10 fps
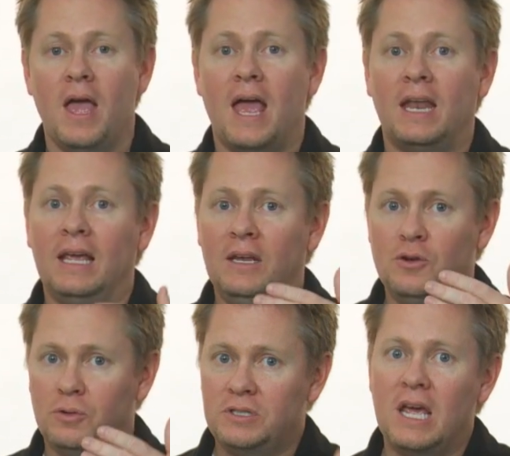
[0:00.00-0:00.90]
And in
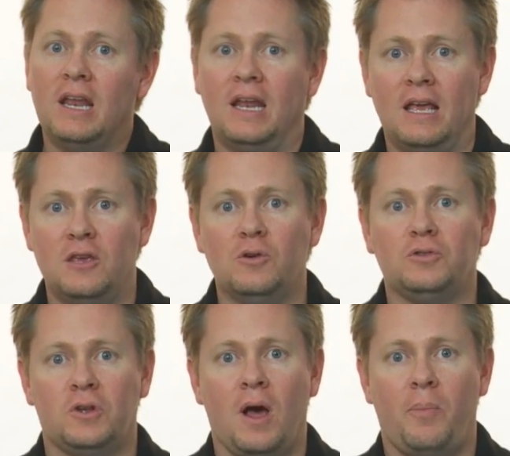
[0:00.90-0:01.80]
your day-to-day
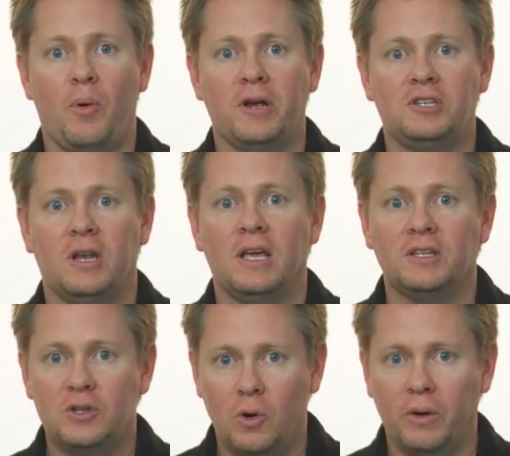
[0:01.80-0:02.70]
use and operation,
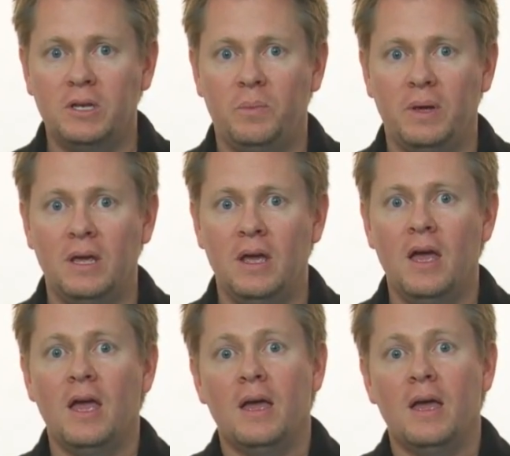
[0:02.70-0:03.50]
it's going to be